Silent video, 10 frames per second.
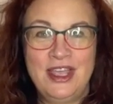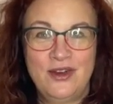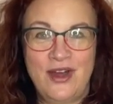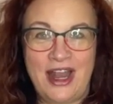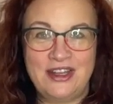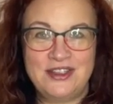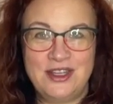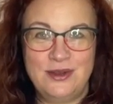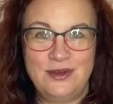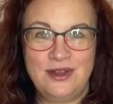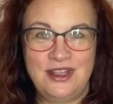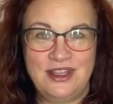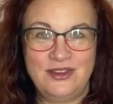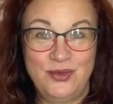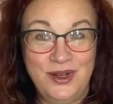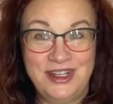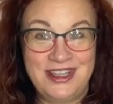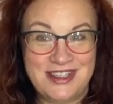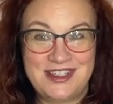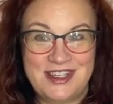Gratitude is really
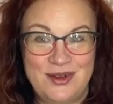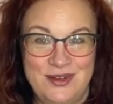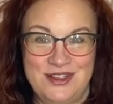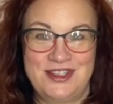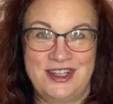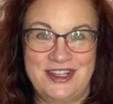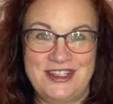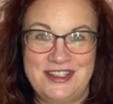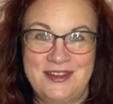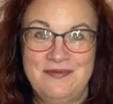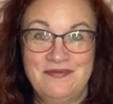the secret sauce.